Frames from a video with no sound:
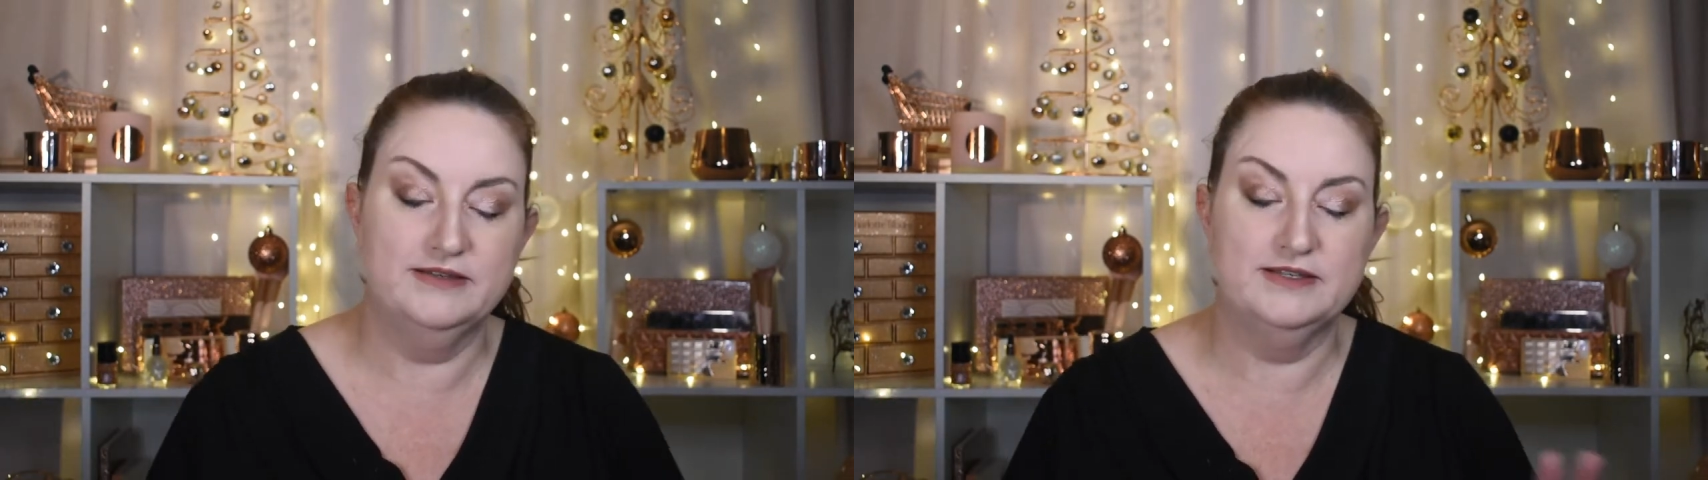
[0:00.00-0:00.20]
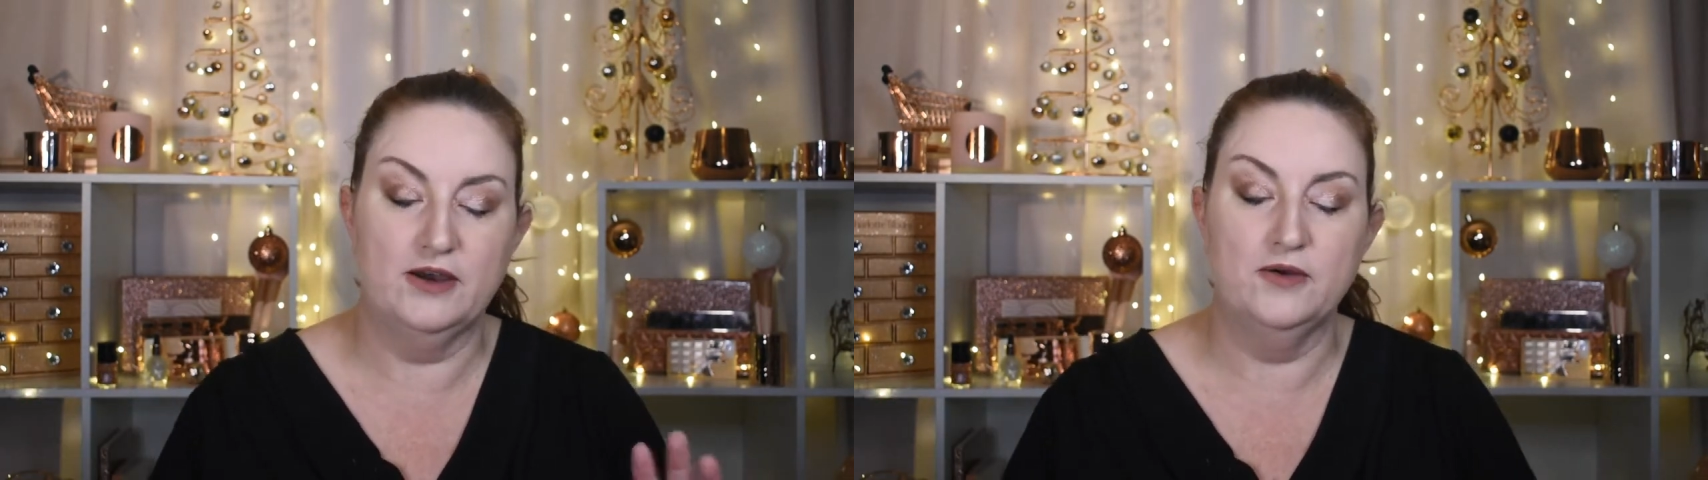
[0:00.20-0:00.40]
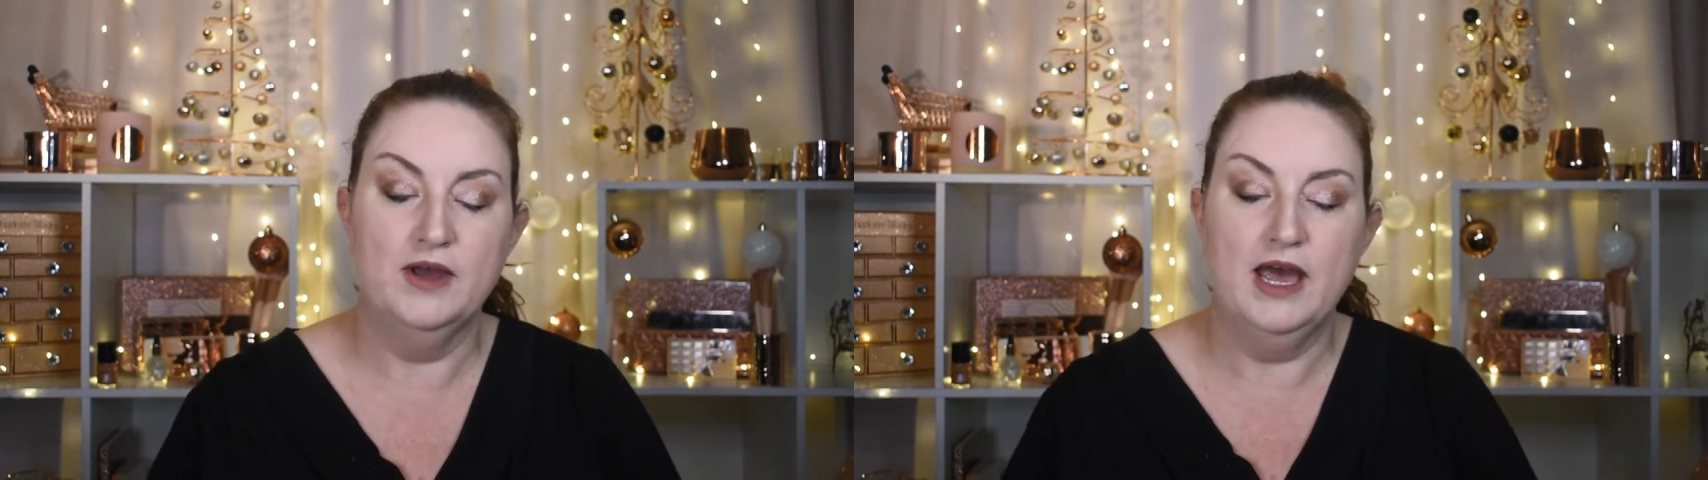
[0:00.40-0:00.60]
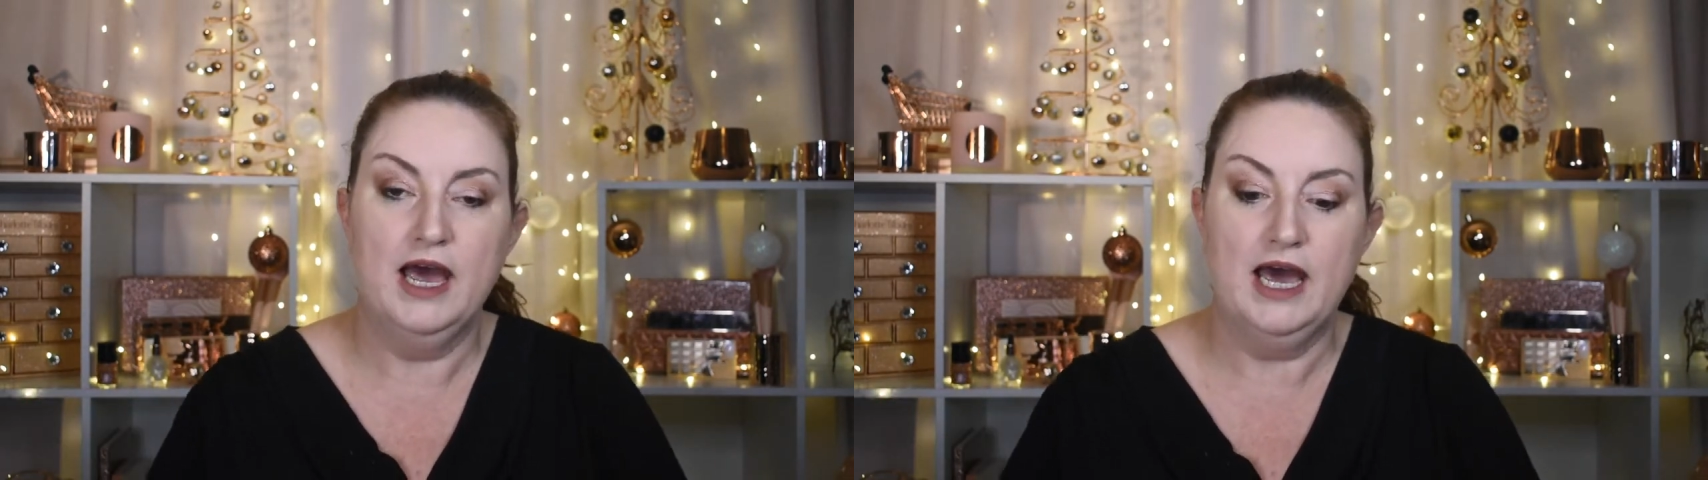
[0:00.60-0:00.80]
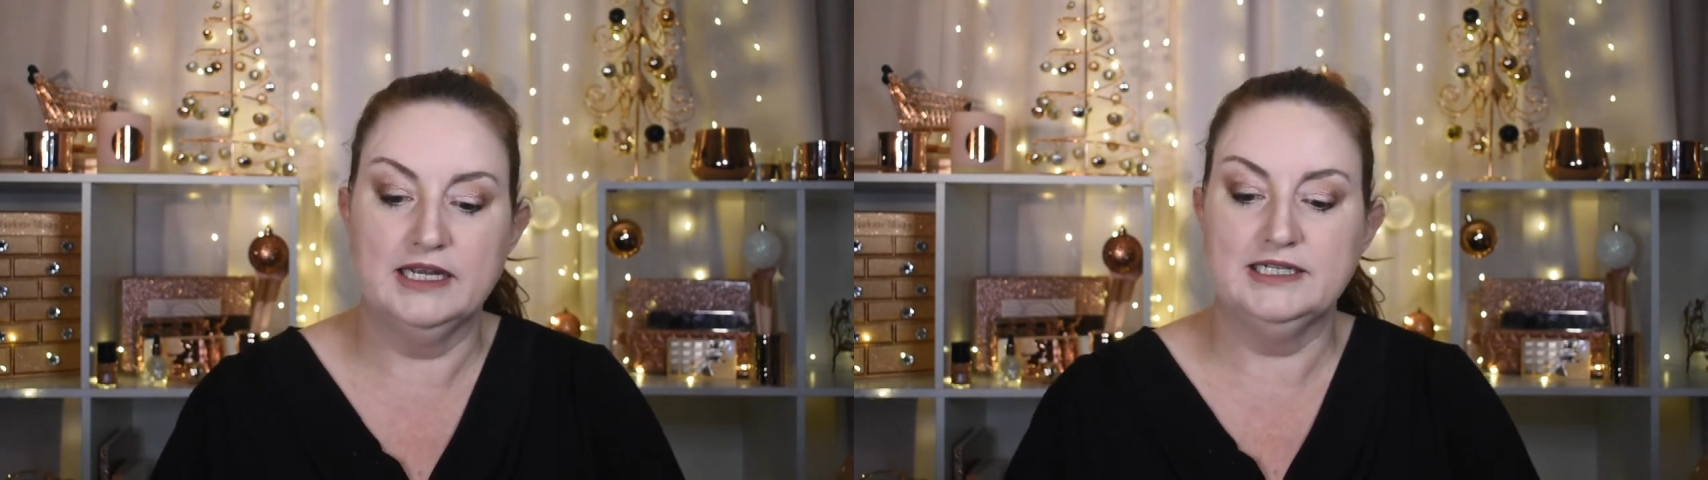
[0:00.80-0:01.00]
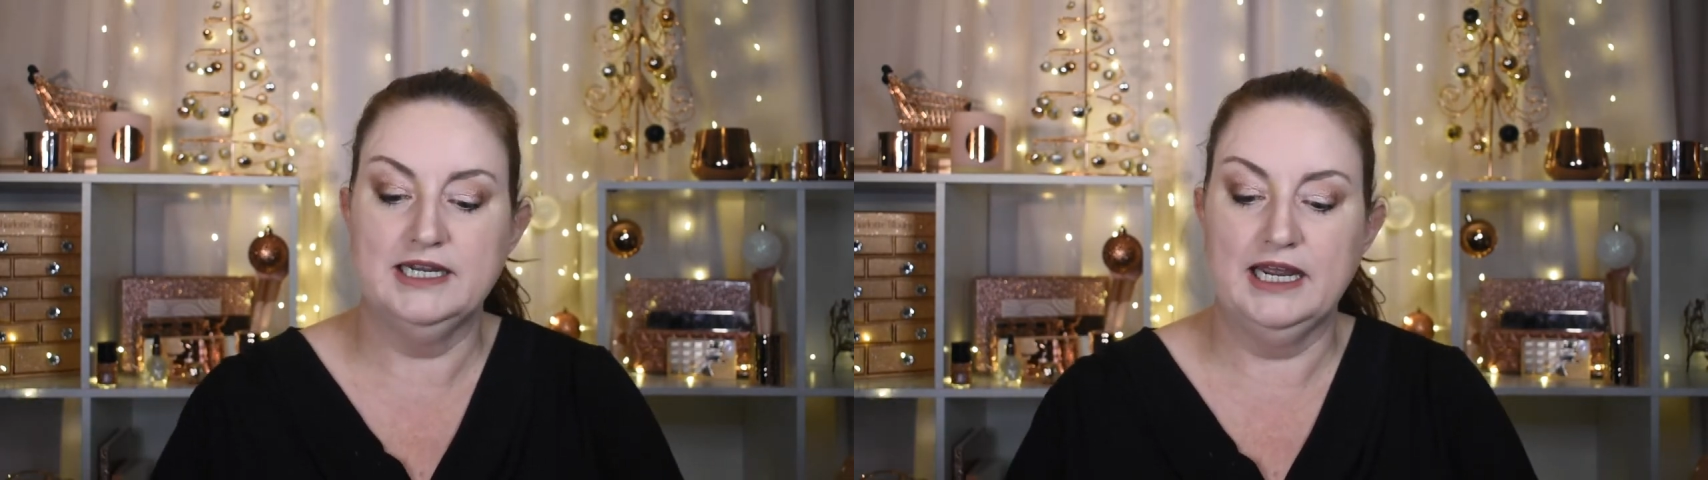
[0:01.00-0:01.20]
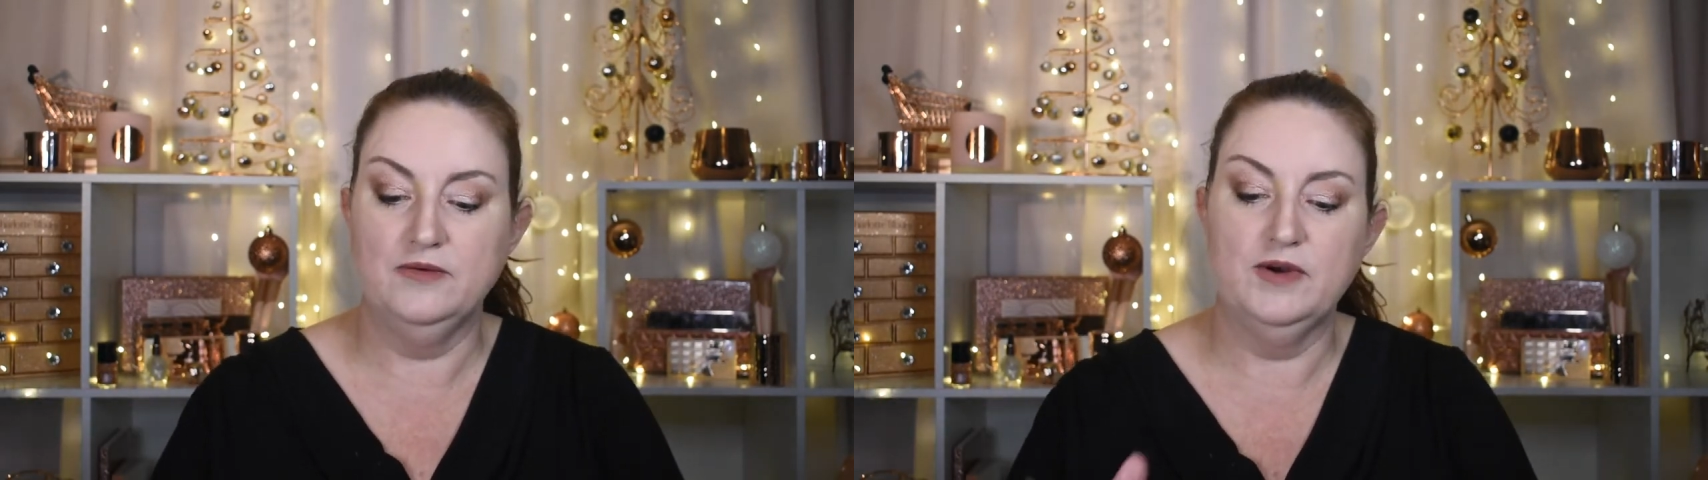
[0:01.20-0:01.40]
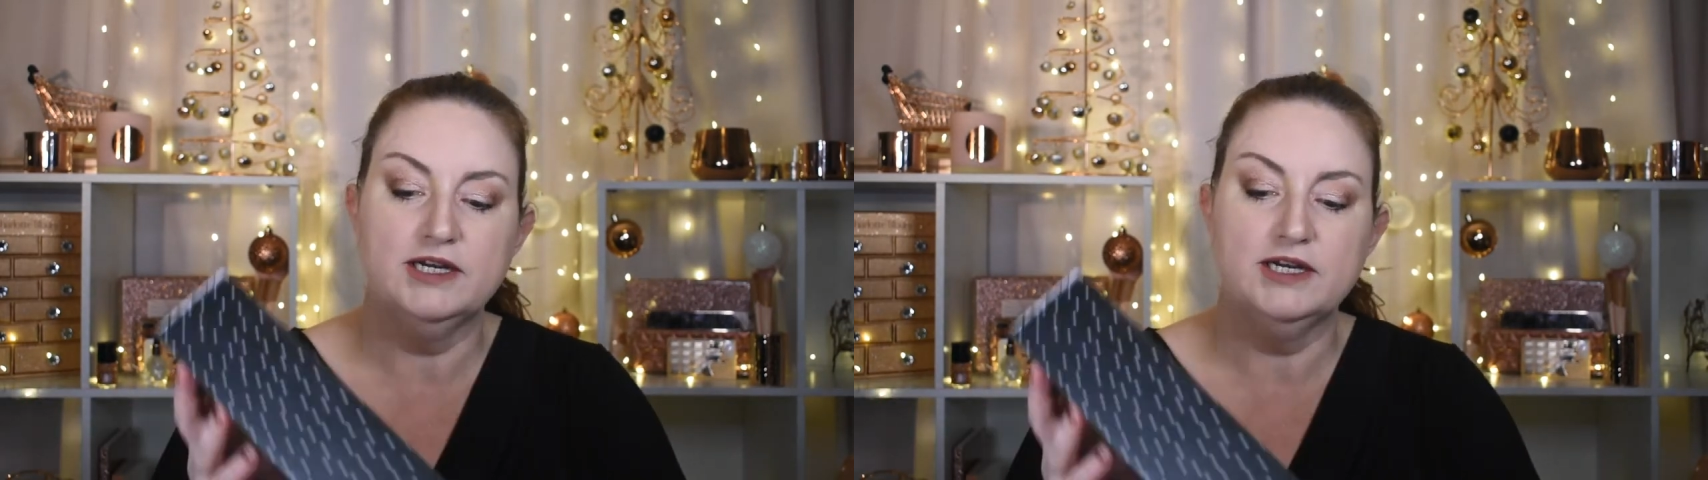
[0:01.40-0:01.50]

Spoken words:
So today we're